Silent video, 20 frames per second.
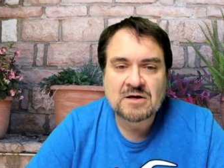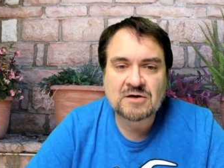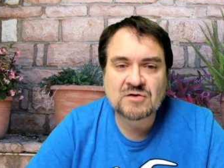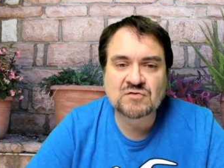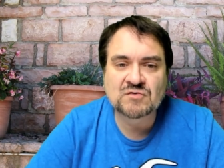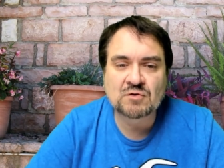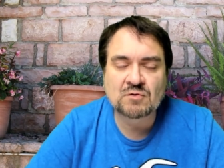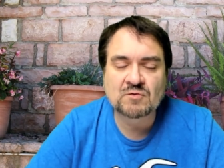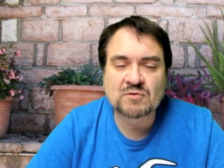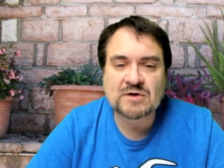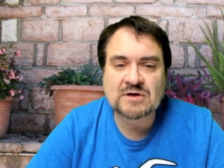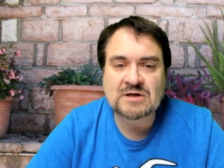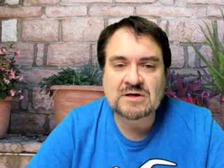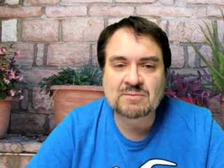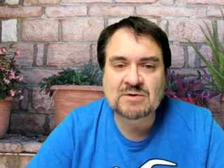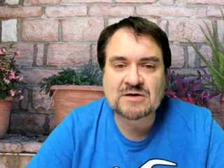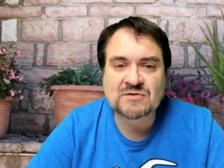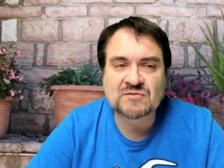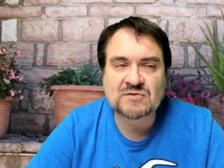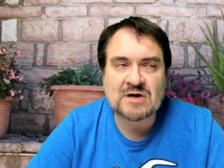because your
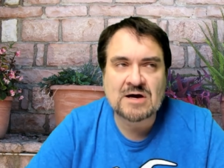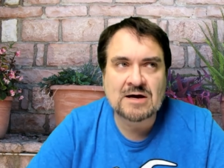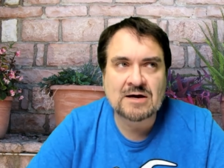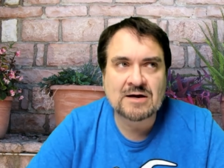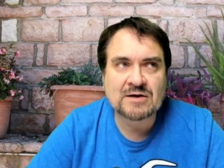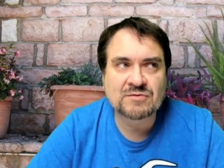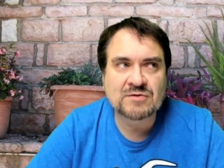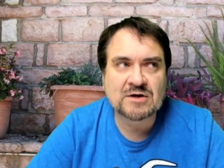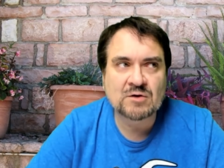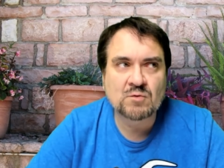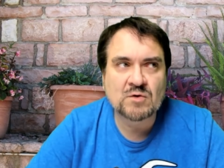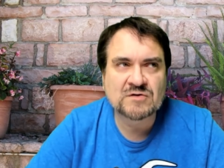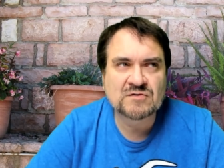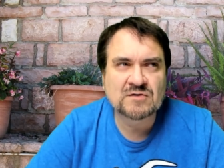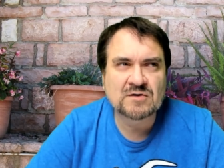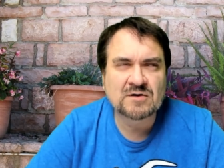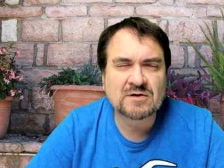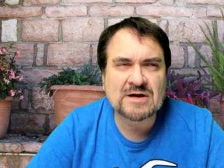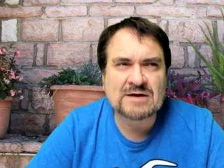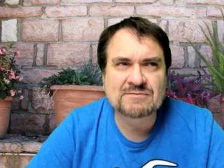ebay's got i think what's
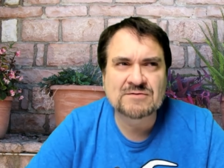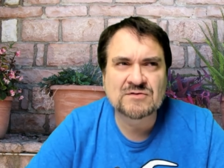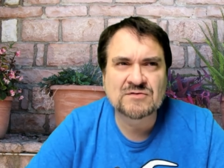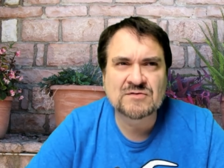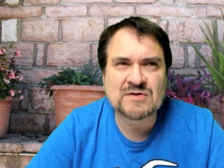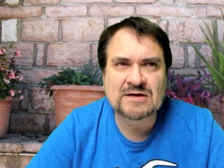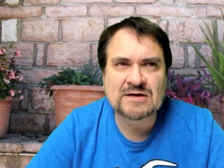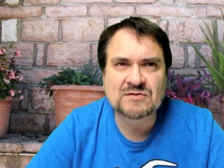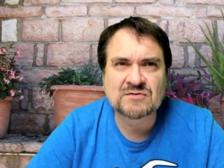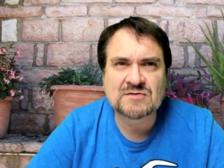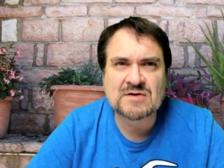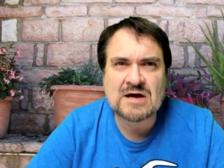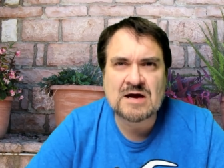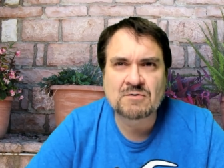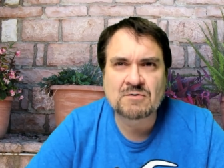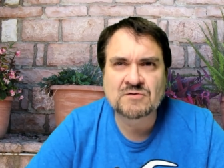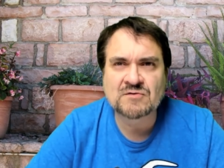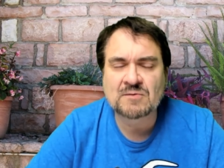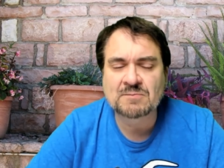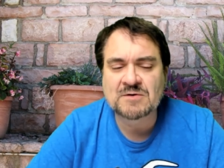it 11 sites
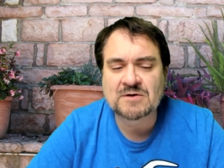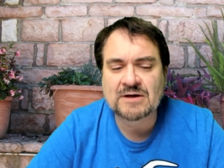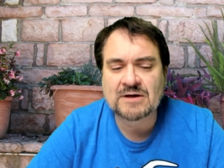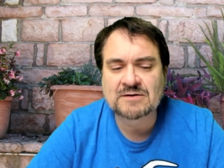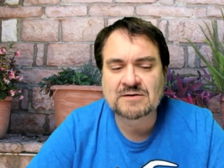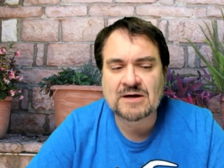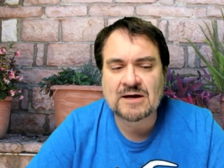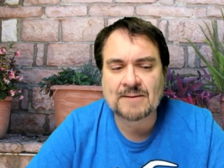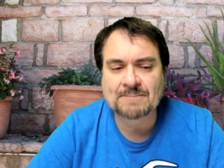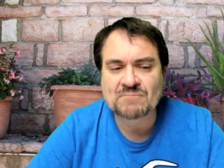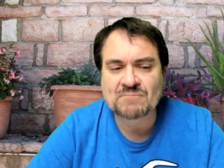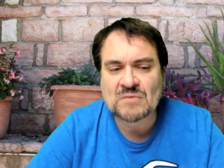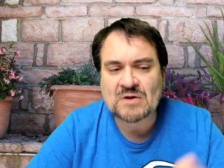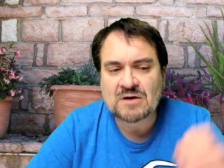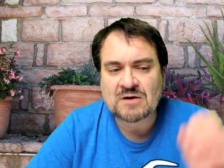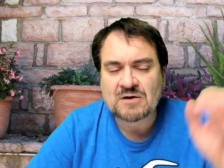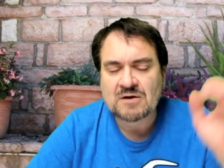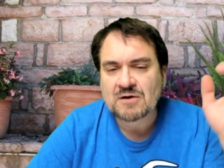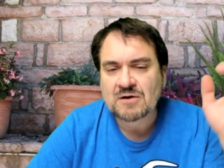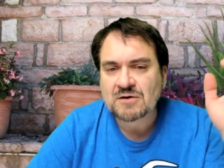now or something like that
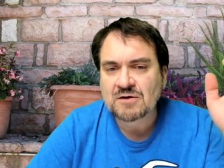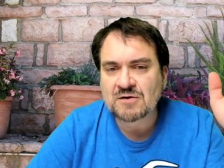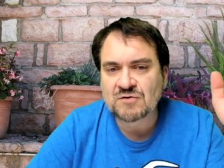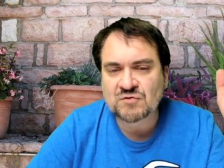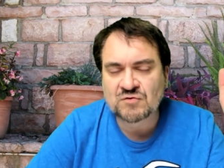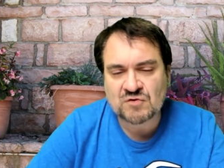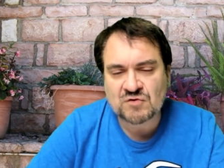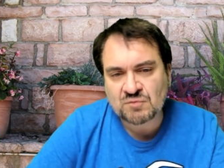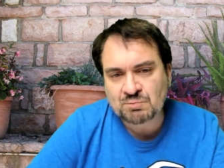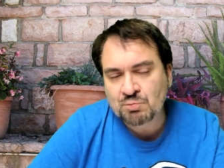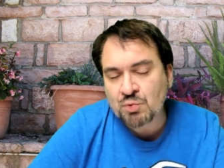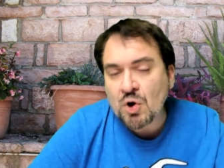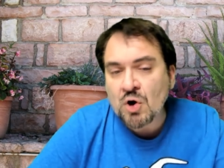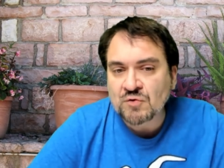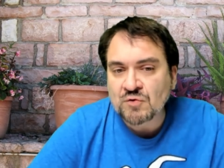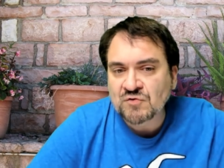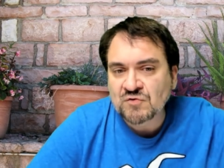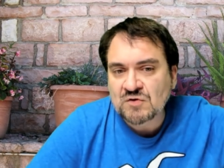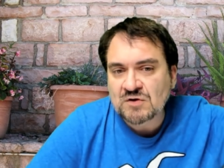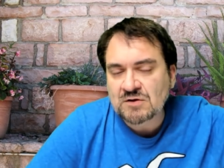it's just
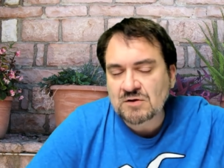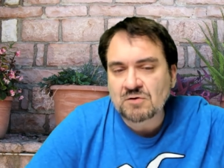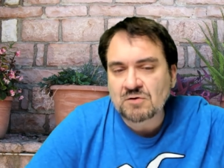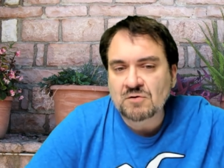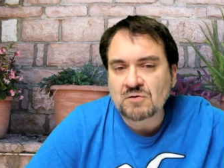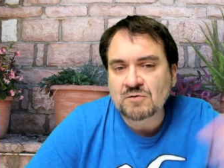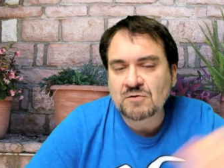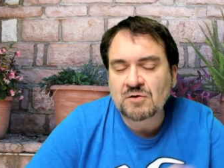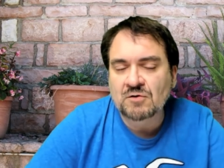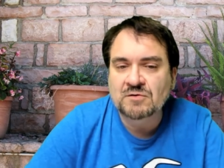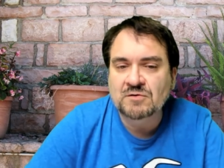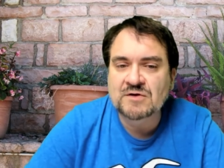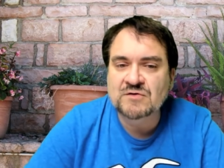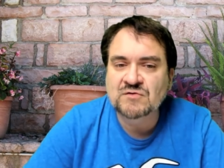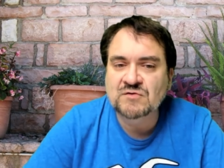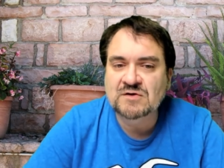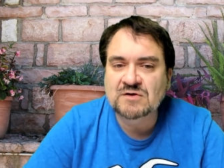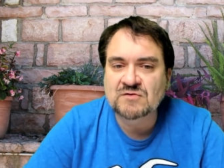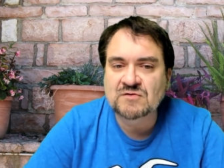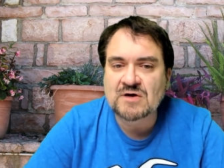posting your your
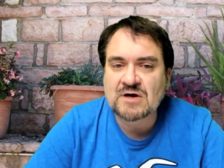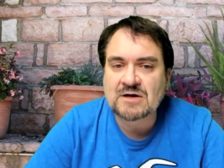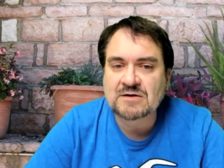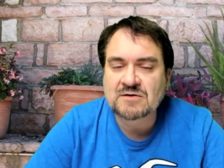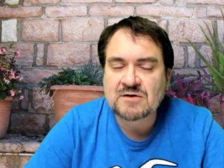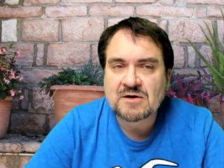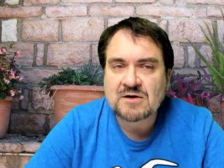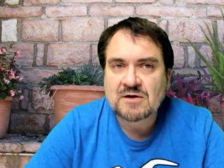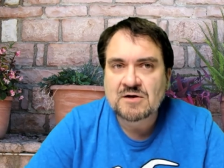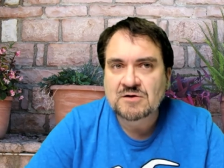listings on.